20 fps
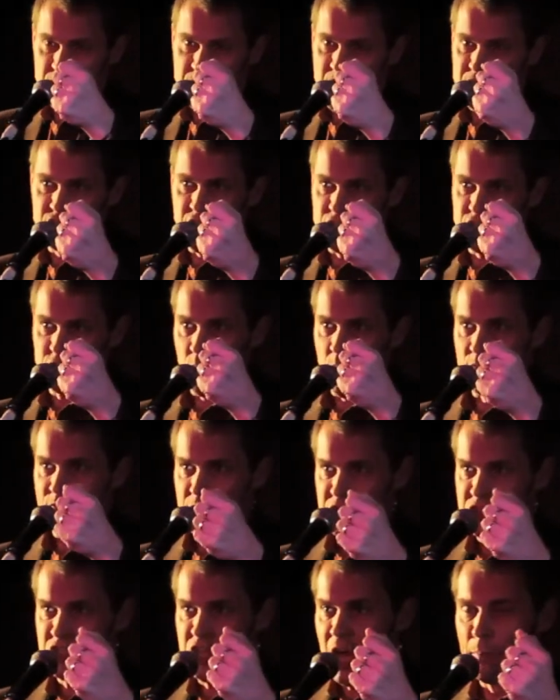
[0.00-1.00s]
just sort of a
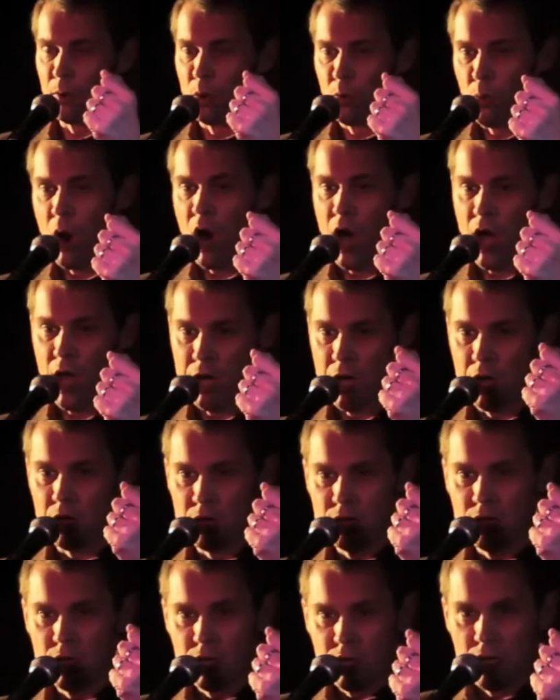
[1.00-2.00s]
double wide.
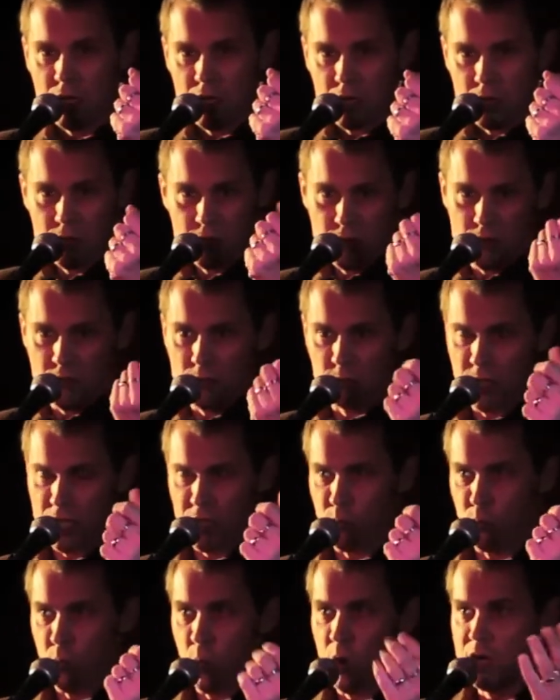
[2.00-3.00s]
Like
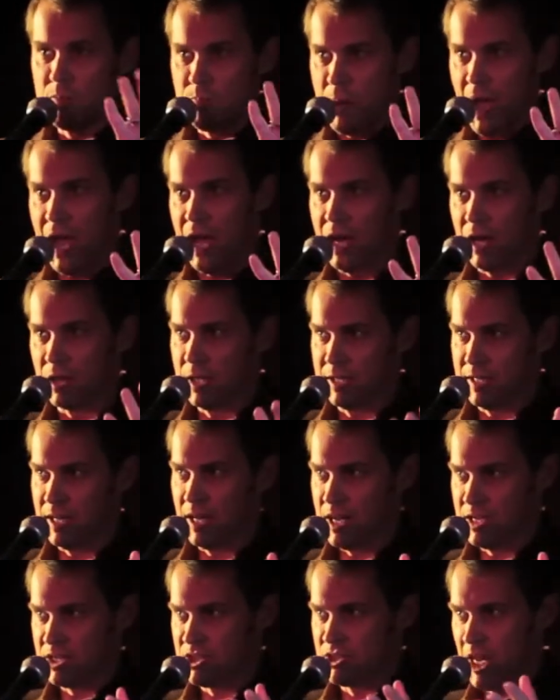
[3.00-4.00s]
wood paneling and
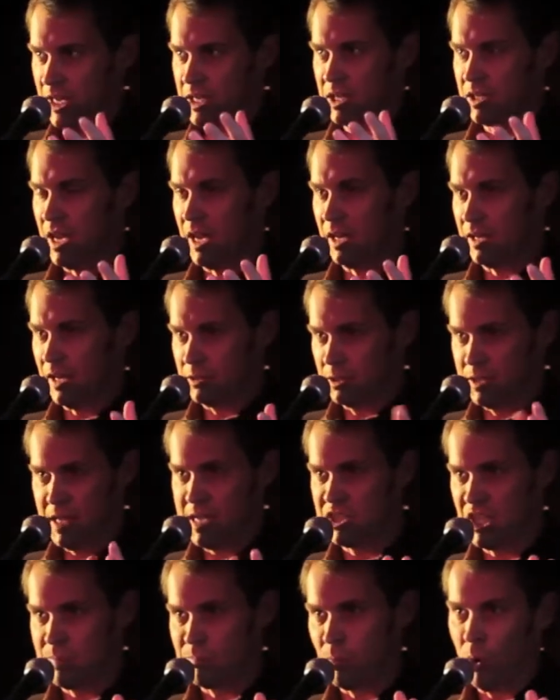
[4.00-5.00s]
a secondhand
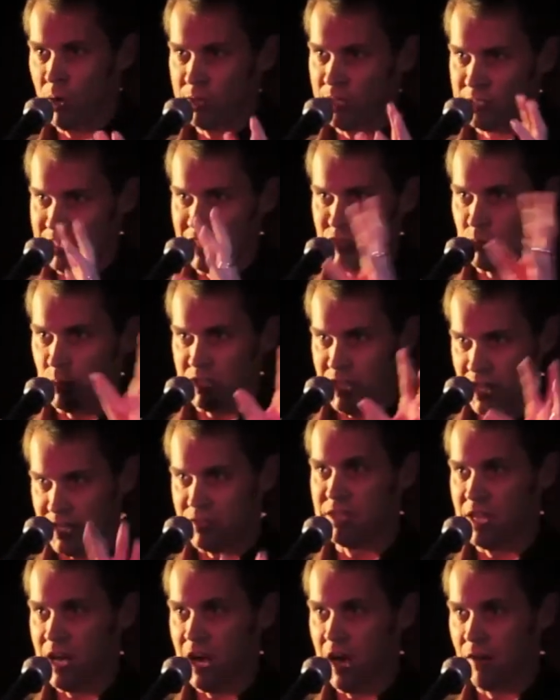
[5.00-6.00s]
lazy boy. Like that's what's in
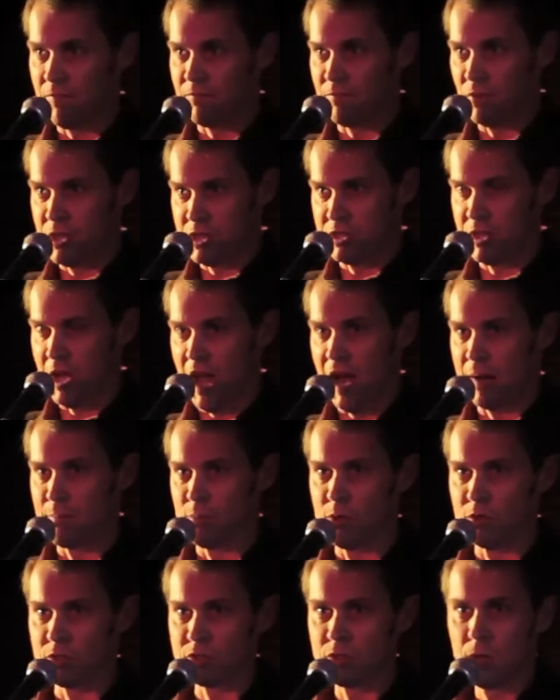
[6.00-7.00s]
there for these
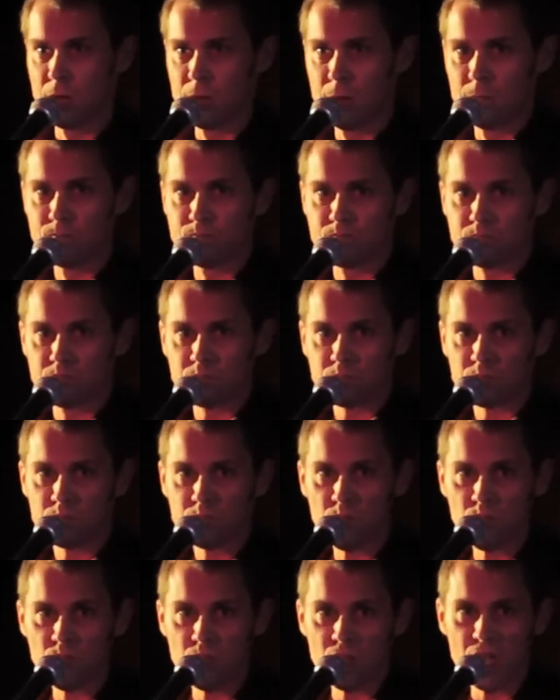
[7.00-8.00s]
animals.
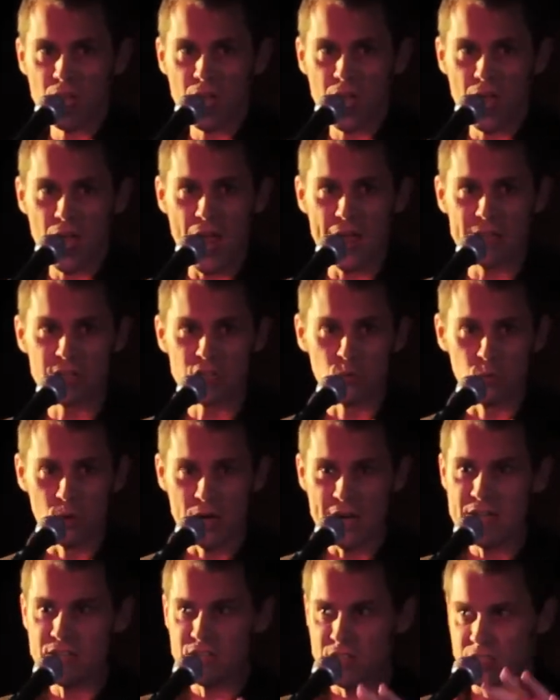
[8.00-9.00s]
And the
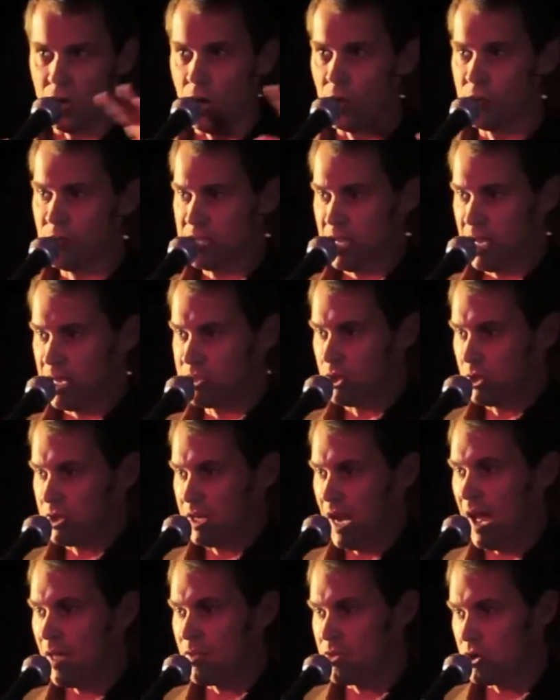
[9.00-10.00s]
reason all the kids are
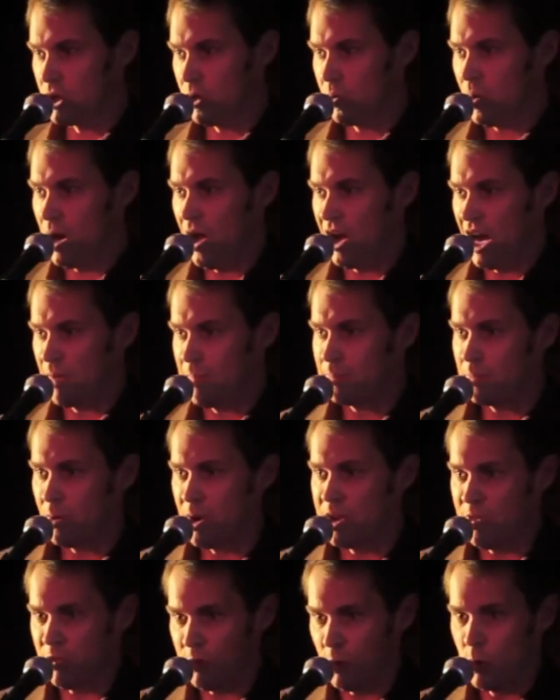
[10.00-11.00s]
gathered around, I make my way
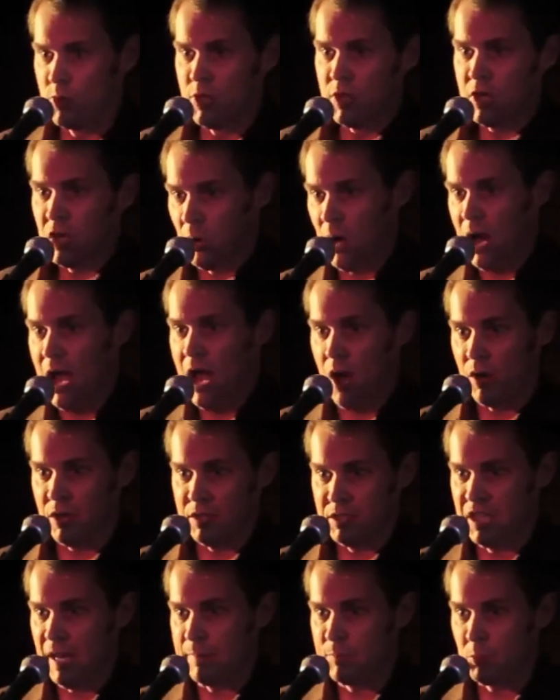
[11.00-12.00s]
through the crowd
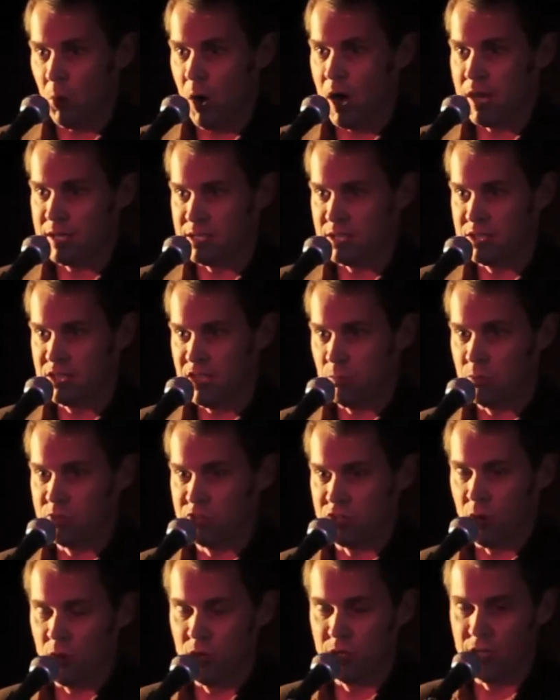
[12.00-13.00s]
and get where I can see what's
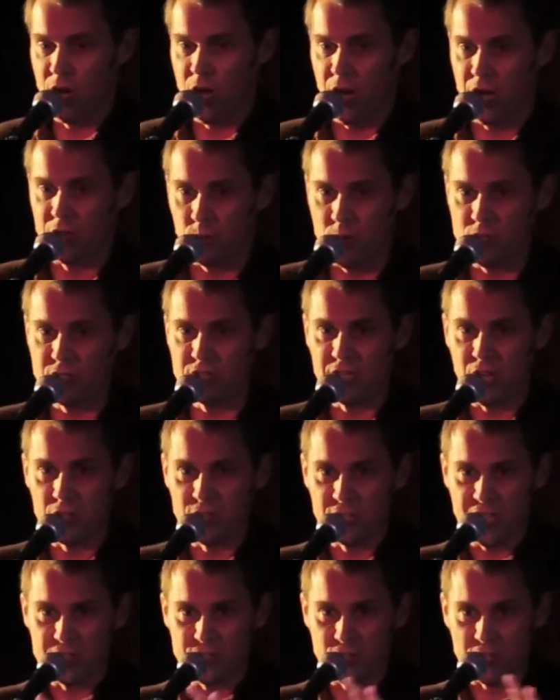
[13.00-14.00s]
going on. And the reason all the
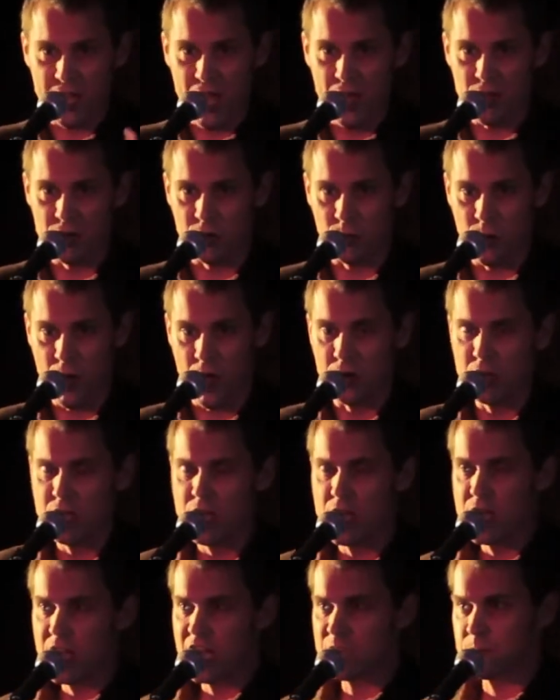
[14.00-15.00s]
kids are gathered around
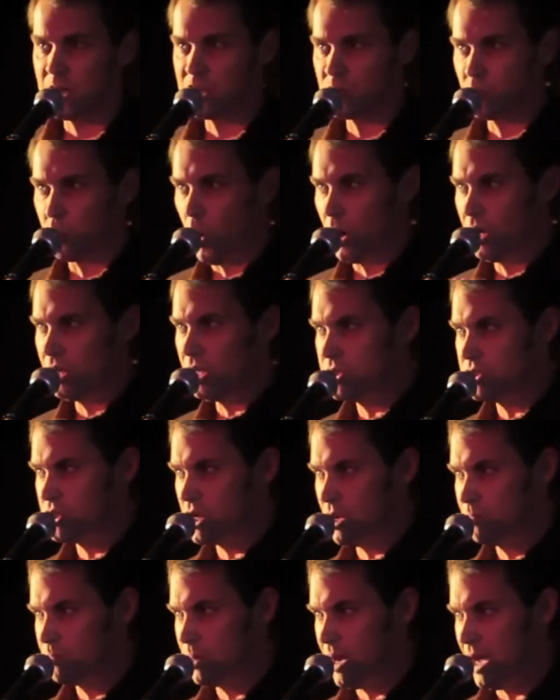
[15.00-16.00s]
is because one of the
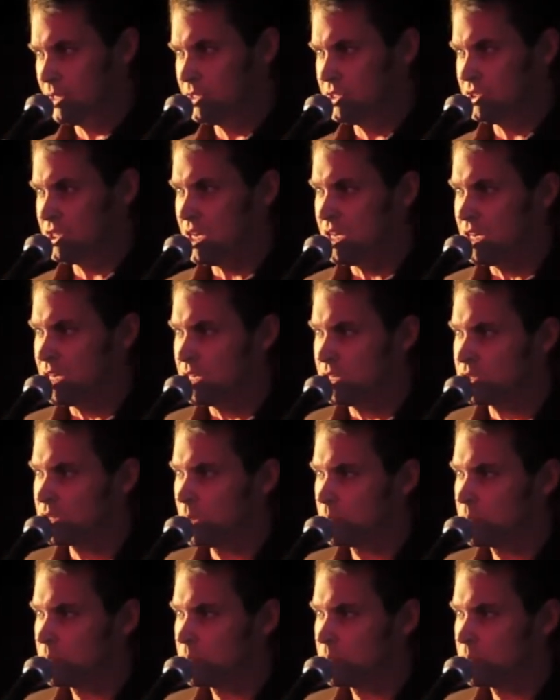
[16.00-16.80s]
chimpanzees